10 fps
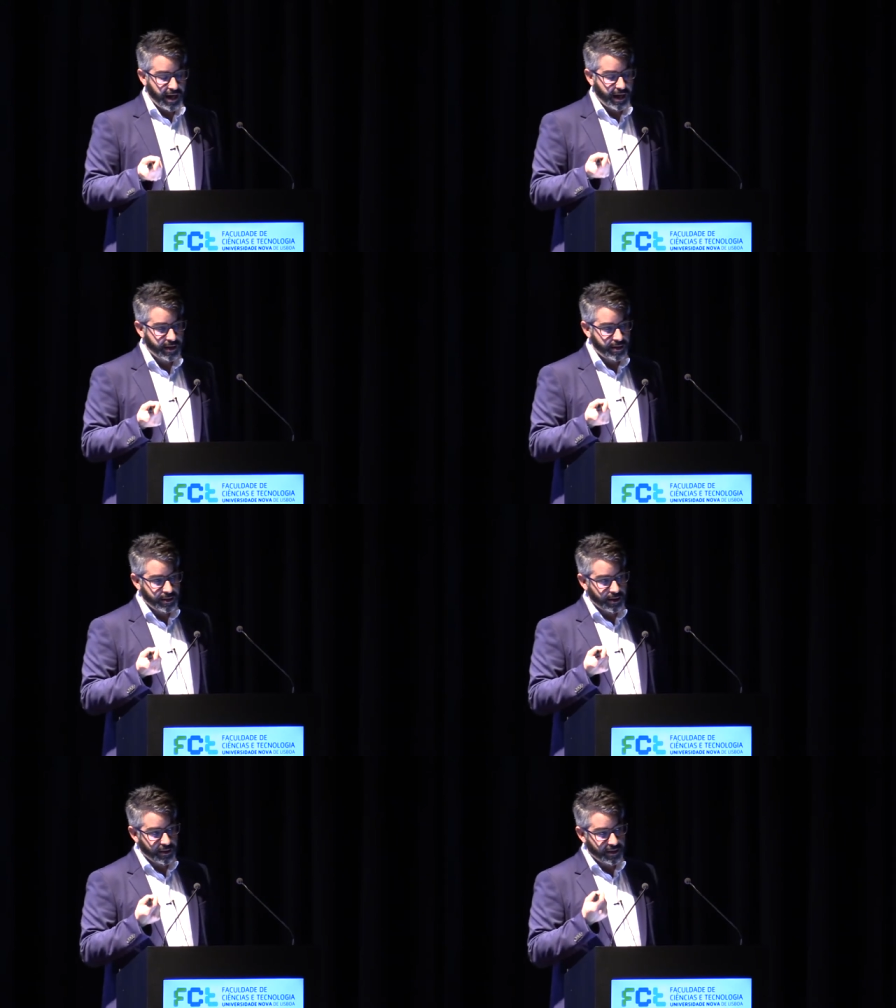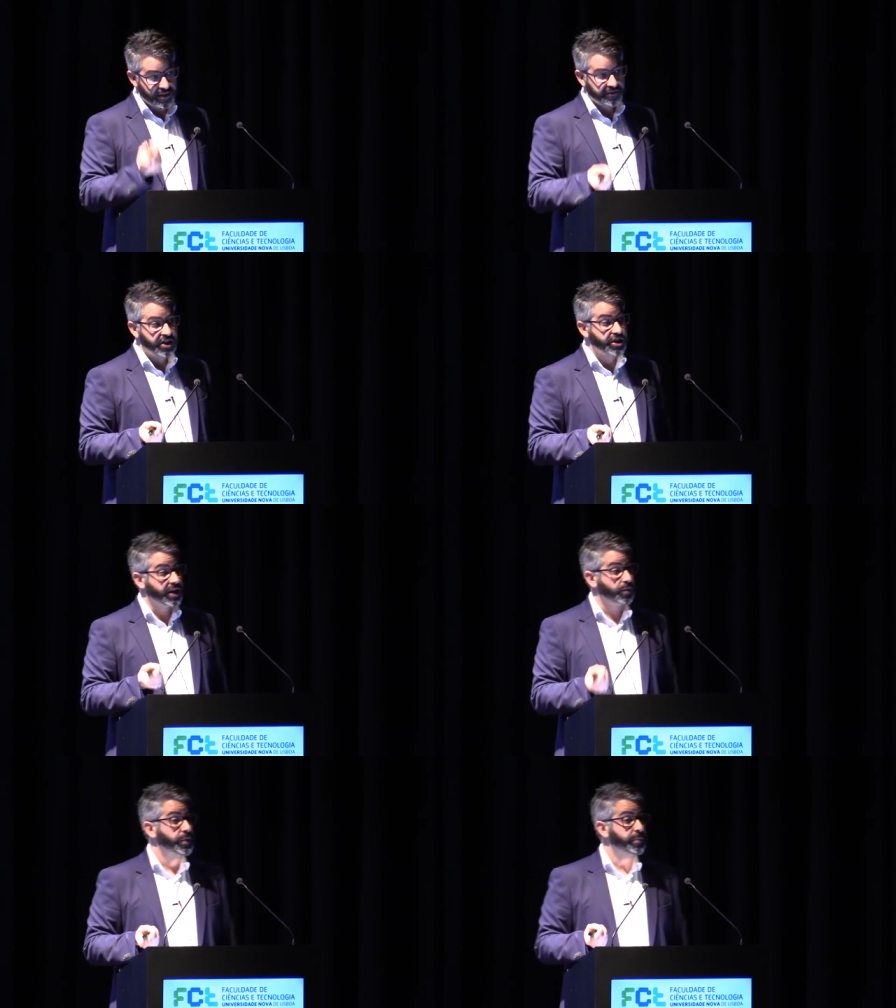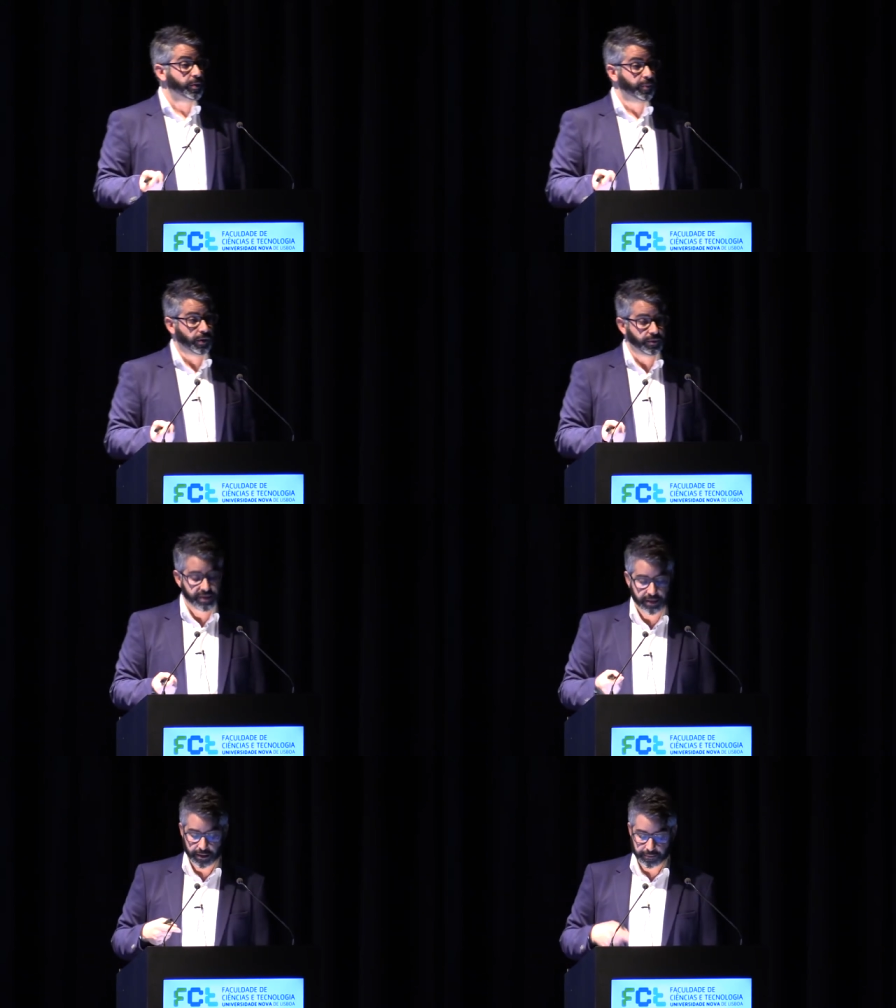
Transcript: And the definition that we propose,